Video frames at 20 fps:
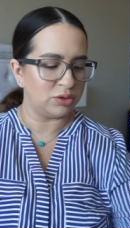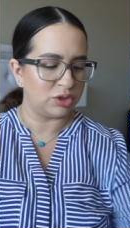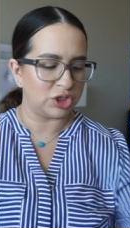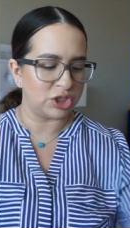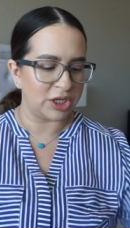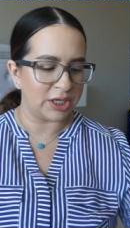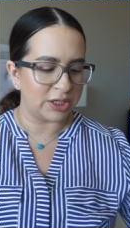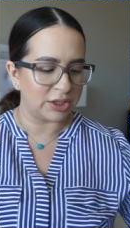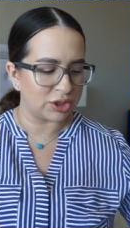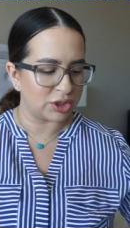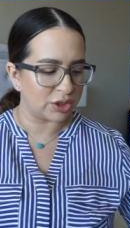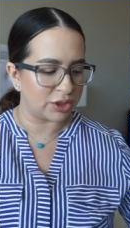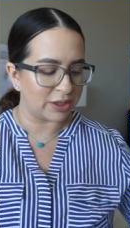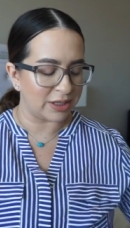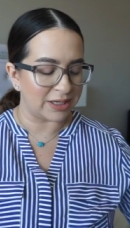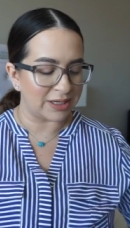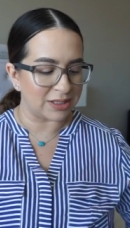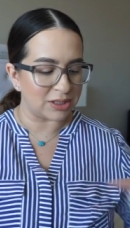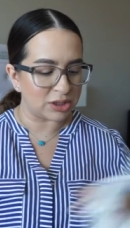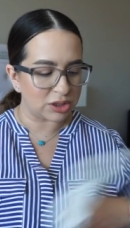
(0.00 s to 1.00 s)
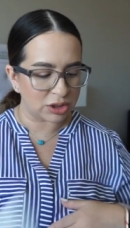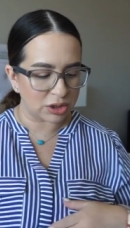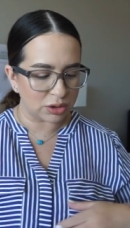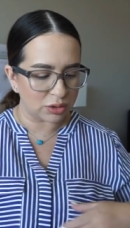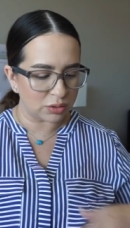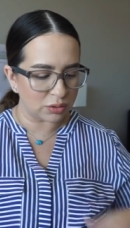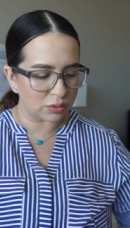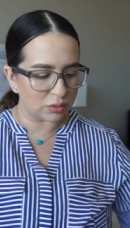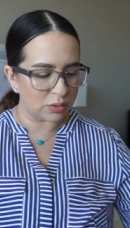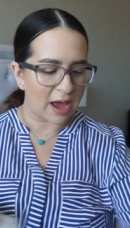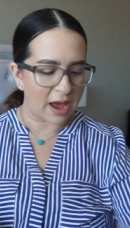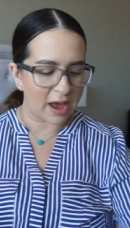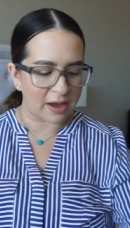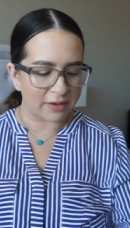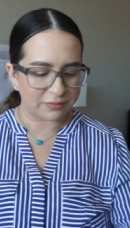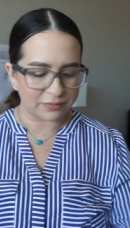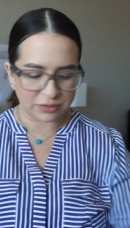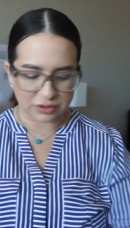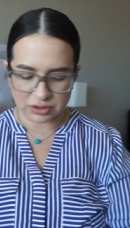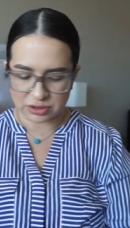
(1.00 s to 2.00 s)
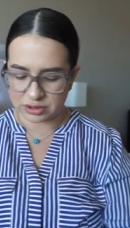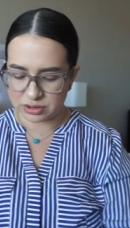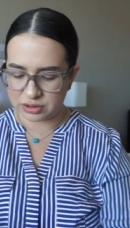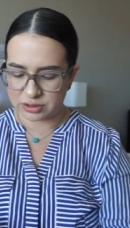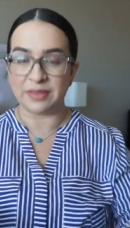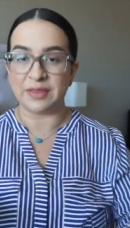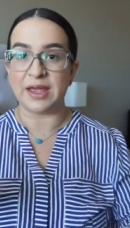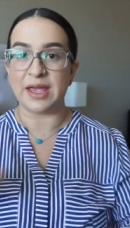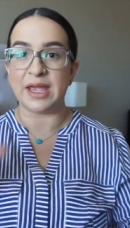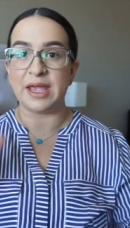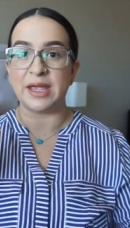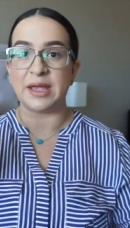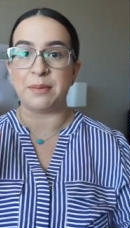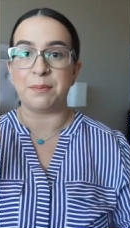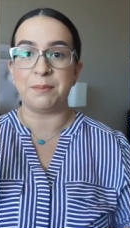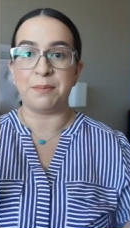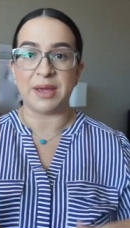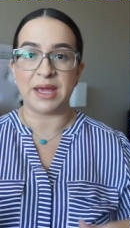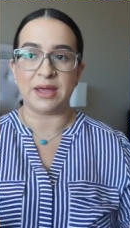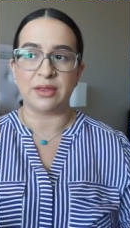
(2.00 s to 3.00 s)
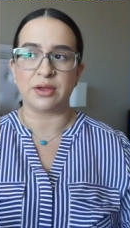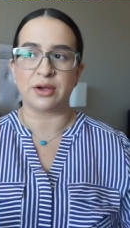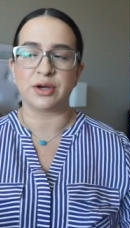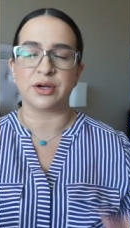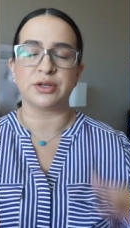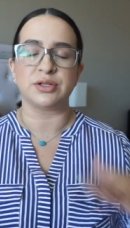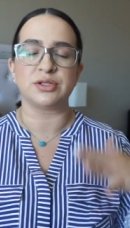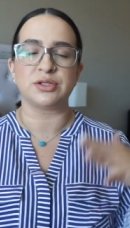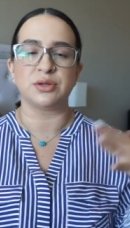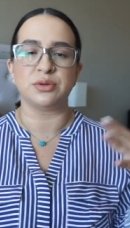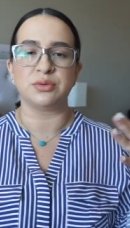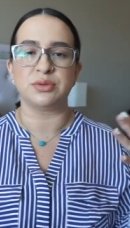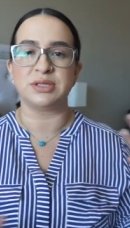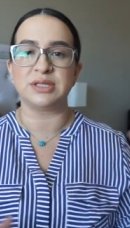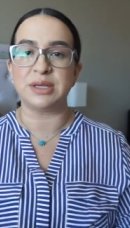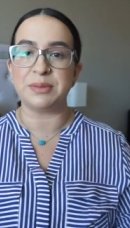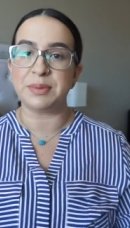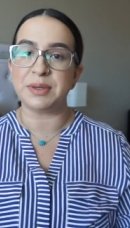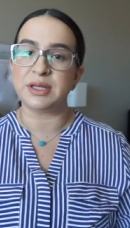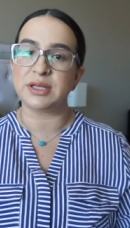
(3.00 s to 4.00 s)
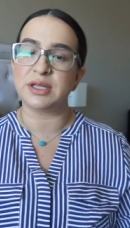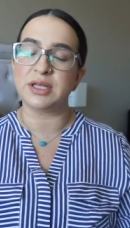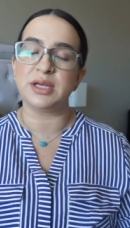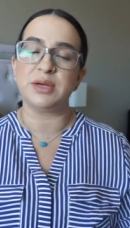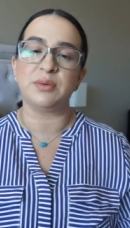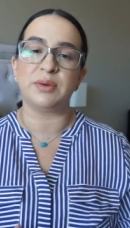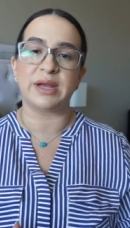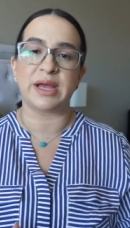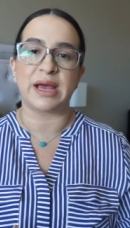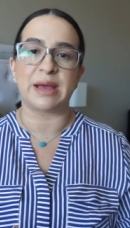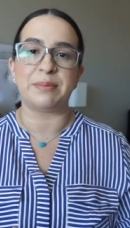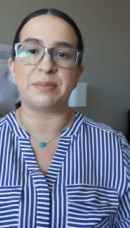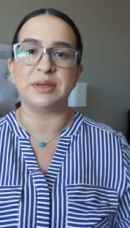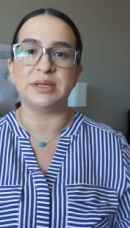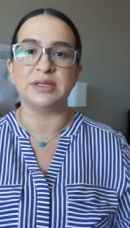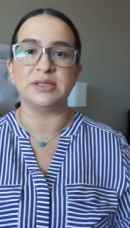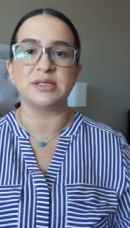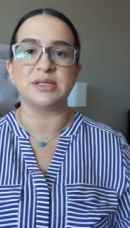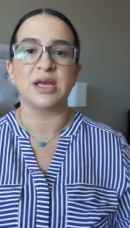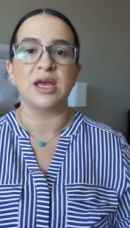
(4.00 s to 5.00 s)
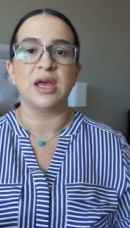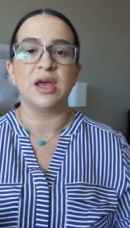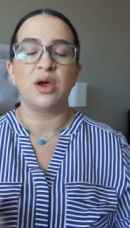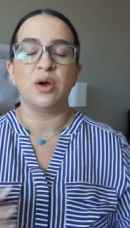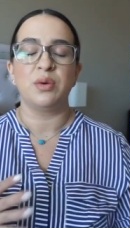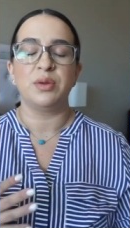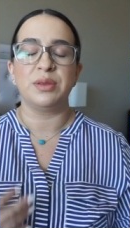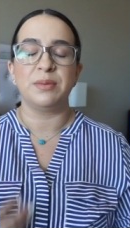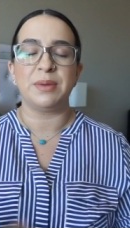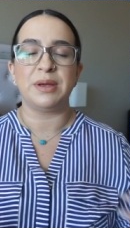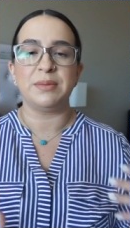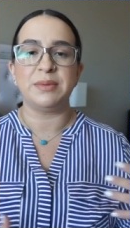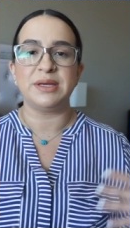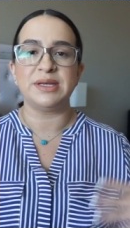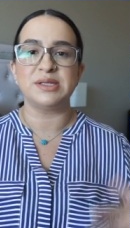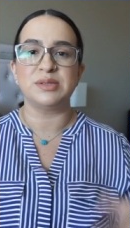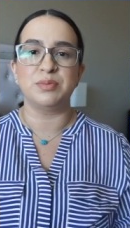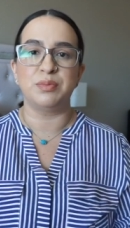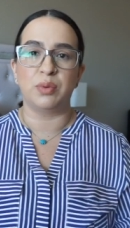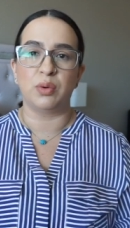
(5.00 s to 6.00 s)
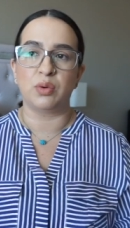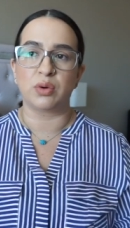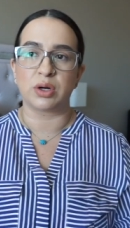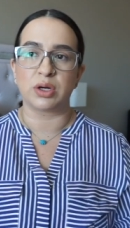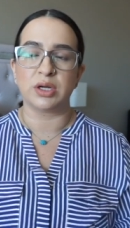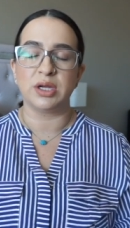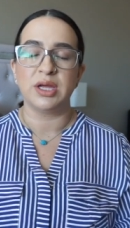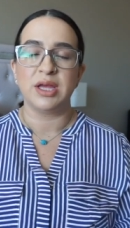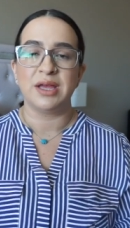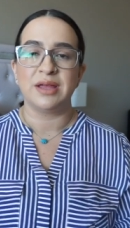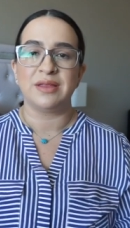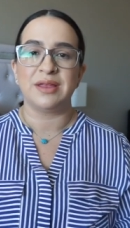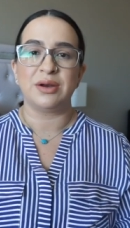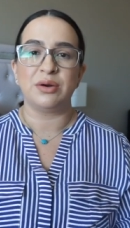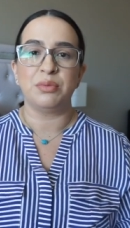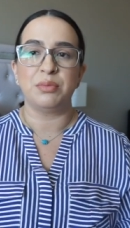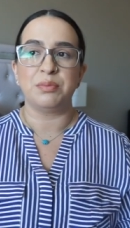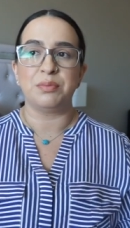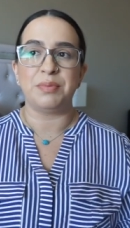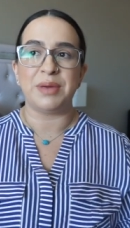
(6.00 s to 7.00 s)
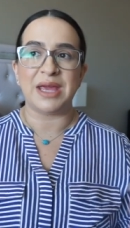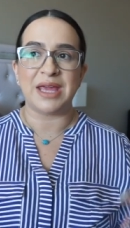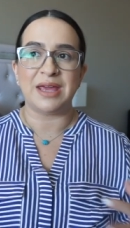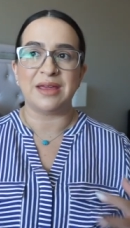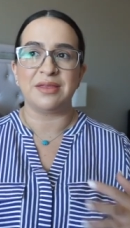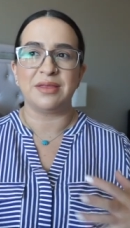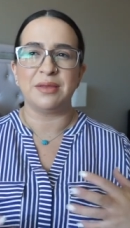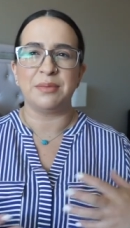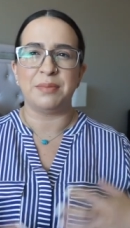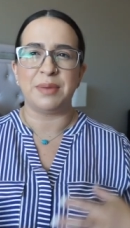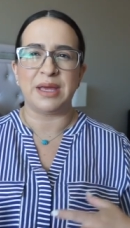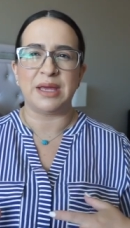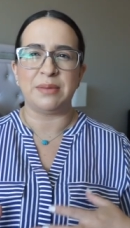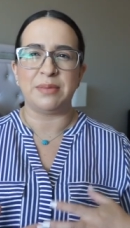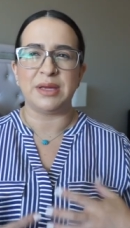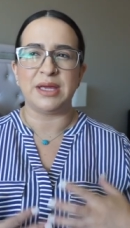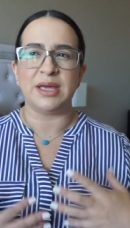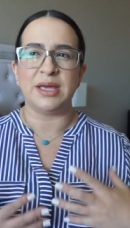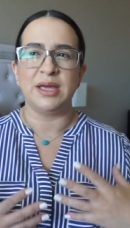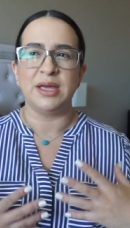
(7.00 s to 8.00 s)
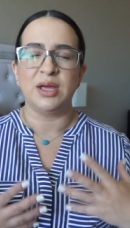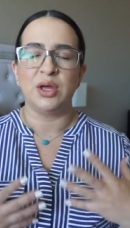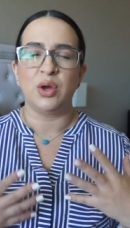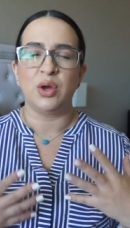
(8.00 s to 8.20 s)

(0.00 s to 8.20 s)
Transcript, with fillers: change her into after they bathe her. So typically what happens when the baby is born, they don't bathe the baby